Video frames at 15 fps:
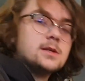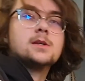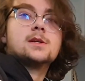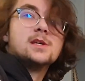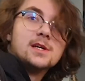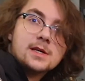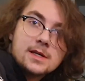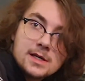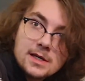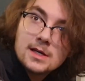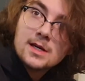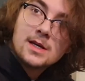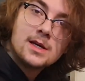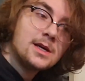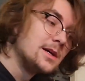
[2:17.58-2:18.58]
Okay,
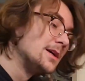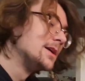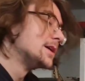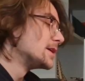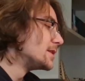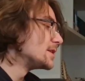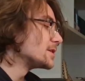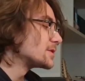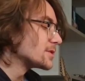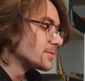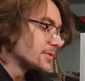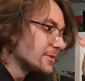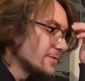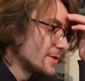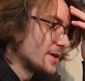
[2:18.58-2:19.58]
this should
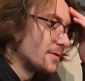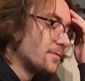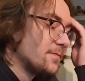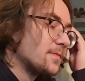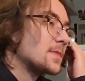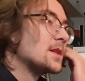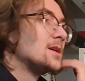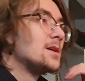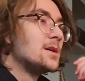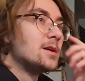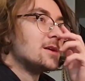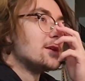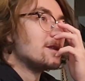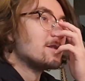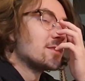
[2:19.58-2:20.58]
be fine.
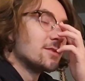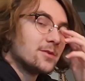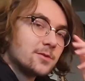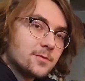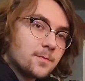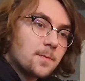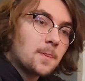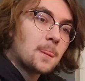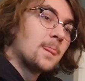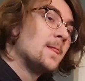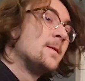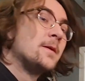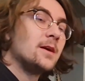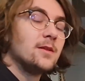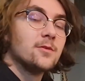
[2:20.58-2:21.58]
So,
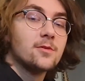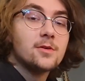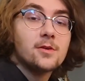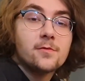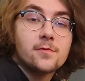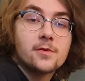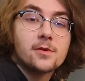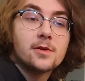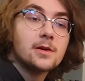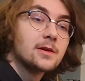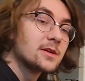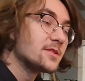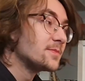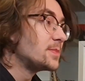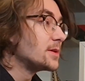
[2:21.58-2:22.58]
in order for our
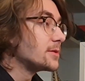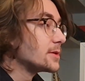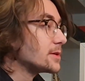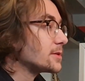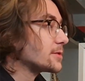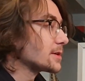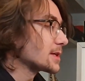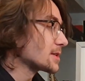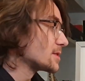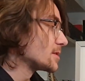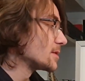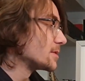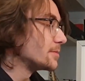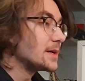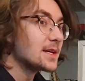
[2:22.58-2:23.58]
experiment to
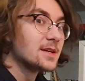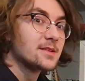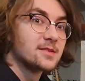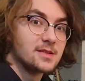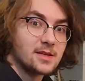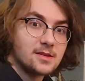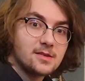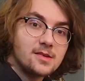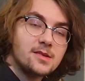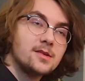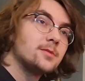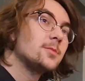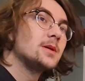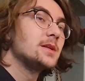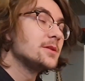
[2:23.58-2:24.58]
actually make sense,
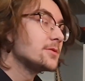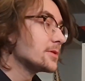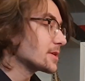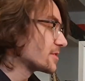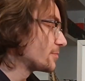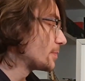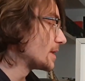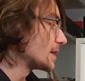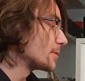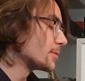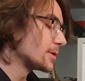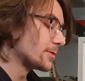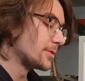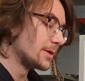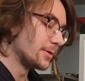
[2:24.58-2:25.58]
we need to explain
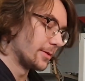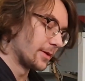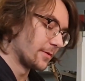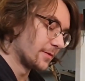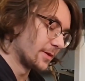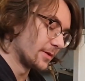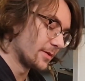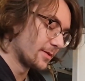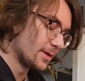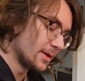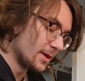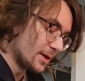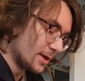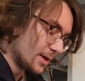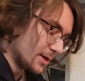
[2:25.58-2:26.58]
what we're doing first.
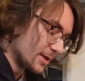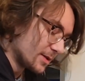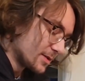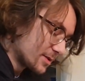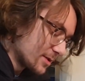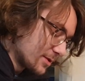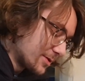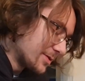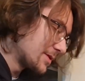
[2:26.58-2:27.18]
So